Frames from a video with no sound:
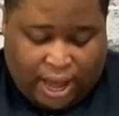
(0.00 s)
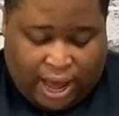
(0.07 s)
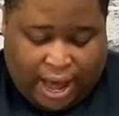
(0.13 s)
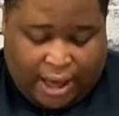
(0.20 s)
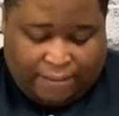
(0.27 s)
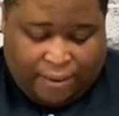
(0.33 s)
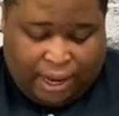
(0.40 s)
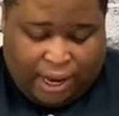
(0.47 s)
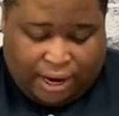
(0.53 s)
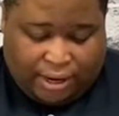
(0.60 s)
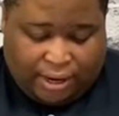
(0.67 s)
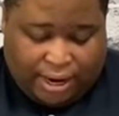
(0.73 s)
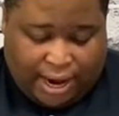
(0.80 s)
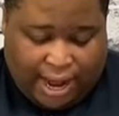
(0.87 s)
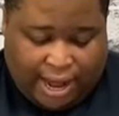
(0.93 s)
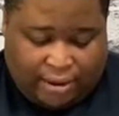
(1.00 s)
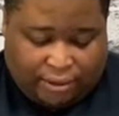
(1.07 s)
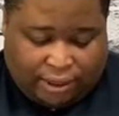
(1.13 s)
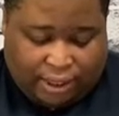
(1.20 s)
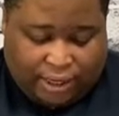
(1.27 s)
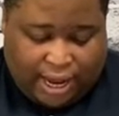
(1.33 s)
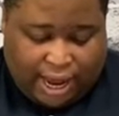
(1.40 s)
I'm here now
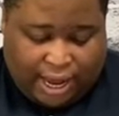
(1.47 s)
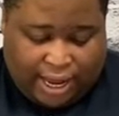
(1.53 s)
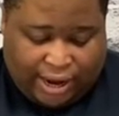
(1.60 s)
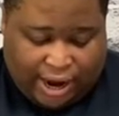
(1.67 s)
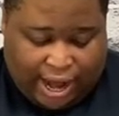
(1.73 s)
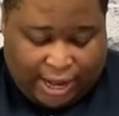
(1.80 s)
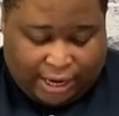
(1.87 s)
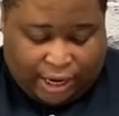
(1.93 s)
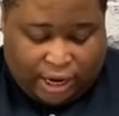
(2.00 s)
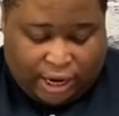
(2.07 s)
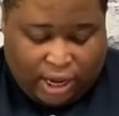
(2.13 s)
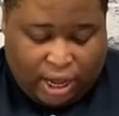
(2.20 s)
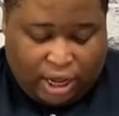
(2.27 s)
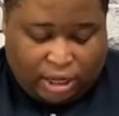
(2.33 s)
today, Your Honor,